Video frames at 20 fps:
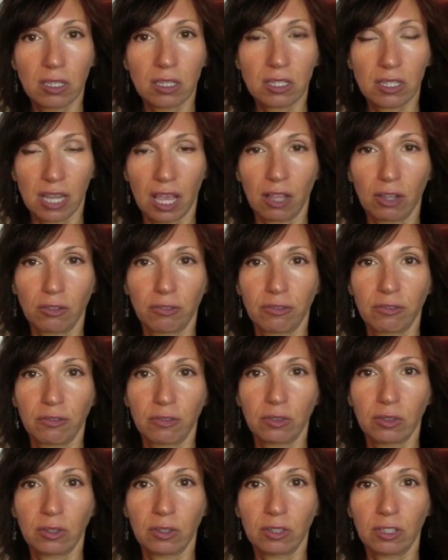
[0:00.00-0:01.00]

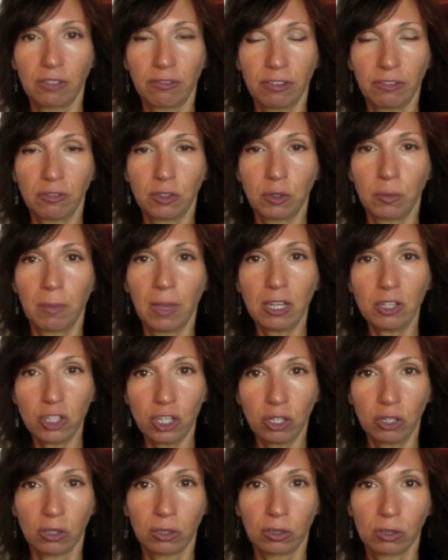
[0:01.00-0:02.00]
self, the fifth
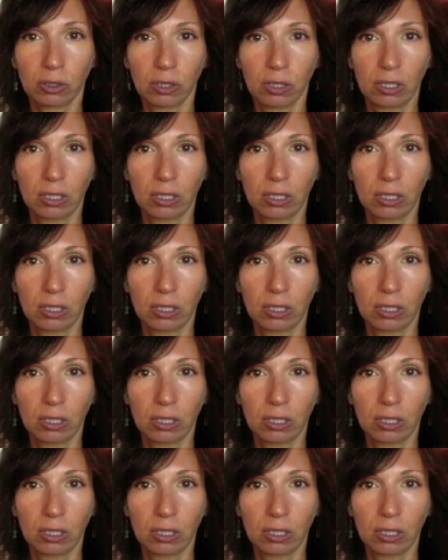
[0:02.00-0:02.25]
dimensional